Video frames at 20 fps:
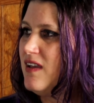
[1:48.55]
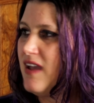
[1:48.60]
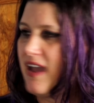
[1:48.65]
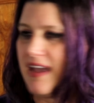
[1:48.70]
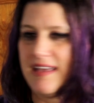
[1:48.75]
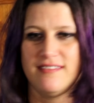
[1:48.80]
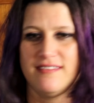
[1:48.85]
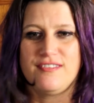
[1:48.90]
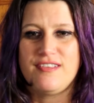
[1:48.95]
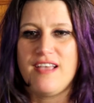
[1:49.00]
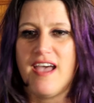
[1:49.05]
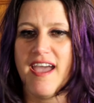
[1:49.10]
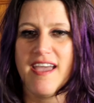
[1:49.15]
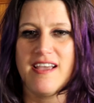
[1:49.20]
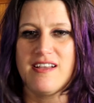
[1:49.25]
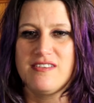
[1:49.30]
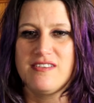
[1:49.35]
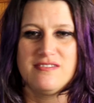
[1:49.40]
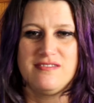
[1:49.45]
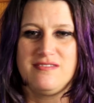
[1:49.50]
and was like,
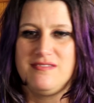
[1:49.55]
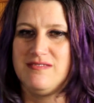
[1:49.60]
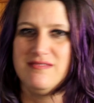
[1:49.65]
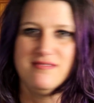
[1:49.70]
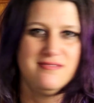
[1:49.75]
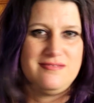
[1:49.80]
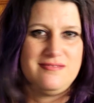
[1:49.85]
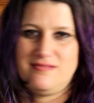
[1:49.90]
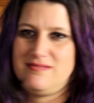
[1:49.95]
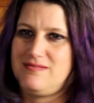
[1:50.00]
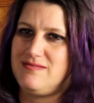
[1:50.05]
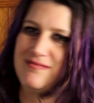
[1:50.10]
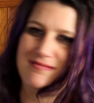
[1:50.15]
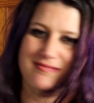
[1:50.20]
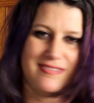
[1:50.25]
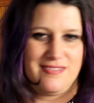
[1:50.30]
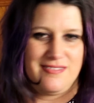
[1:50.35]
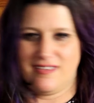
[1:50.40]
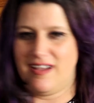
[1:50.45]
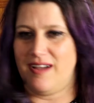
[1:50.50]

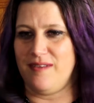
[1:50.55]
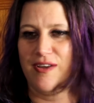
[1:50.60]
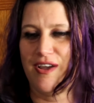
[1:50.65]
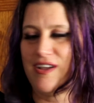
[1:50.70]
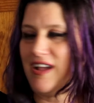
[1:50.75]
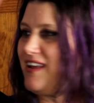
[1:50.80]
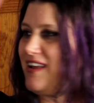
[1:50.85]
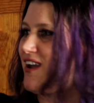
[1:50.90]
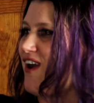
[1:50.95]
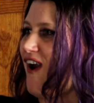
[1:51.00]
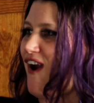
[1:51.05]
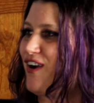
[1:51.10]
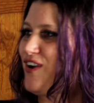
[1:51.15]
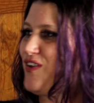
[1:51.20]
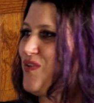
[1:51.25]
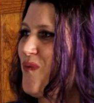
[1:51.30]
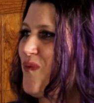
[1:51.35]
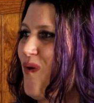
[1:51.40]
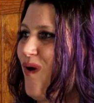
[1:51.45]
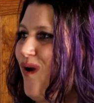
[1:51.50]
I'm going to conquer
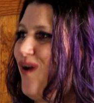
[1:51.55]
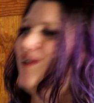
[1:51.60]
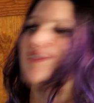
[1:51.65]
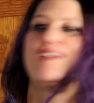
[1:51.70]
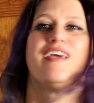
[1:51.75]
the world,